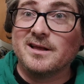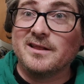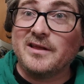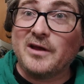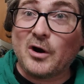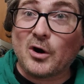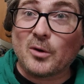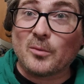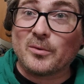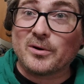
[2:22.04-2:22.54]

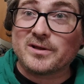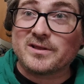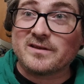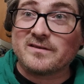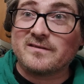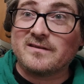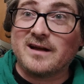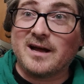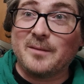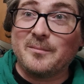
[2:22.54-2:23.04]
the artwork
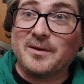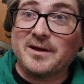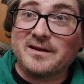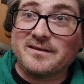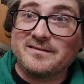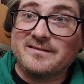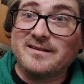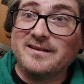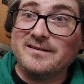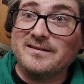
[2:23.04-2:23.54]
this time
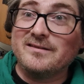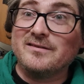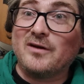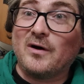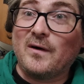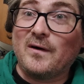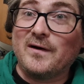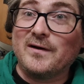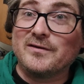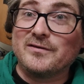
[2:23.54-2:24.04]
because this is
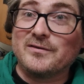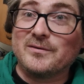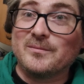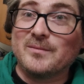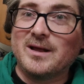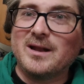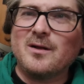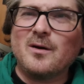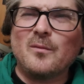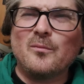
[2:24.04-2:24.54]
awesome.
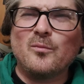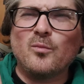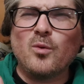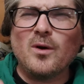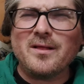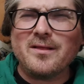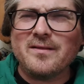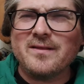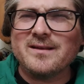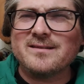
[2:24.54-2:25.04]
And
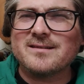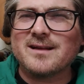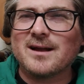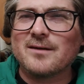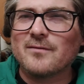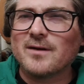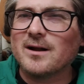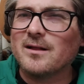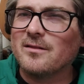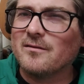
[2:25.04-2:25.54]
one of the things that I
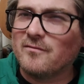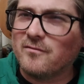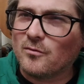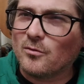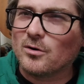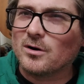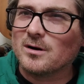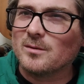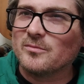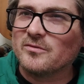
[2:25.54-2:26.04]
read on the
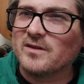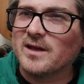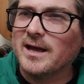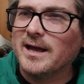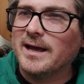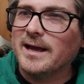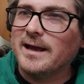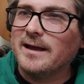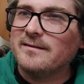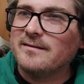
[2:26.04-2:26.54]
forums
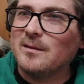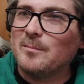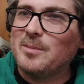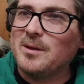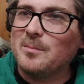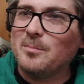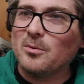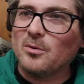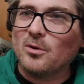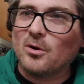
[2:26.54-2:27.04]
is that
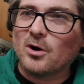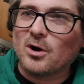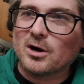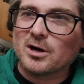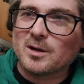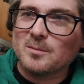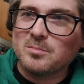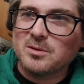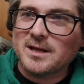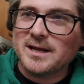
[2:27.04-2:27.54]
people are
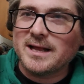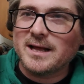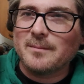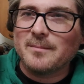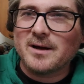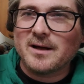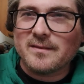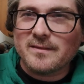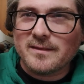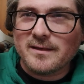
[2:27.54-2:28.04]
complaining
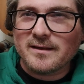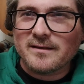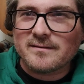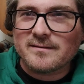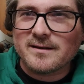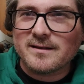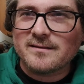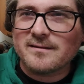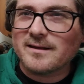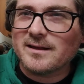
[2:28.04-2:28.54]
about
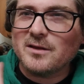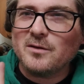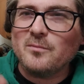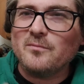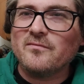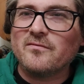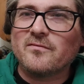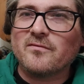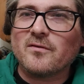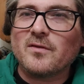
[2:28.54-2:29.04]
this, and it's
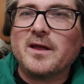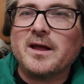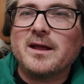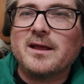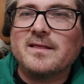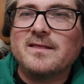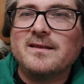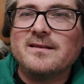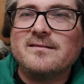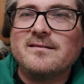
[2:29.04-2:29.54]

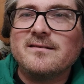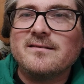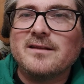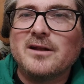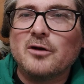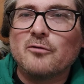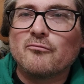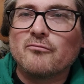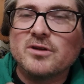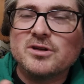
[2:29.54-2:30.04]
like this is
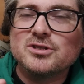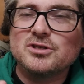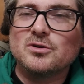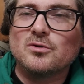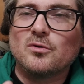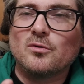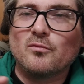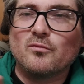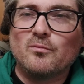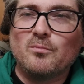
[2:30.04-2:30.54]
an
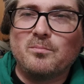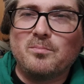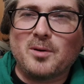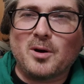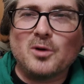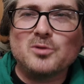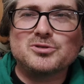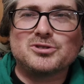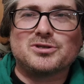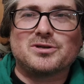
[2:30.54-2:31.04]
original
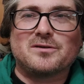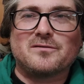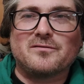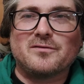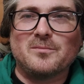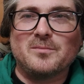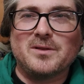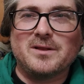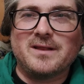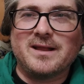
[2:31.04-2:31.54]
poster
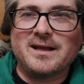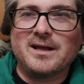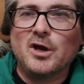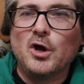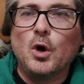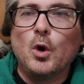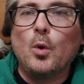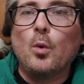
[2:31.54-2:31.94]
from like.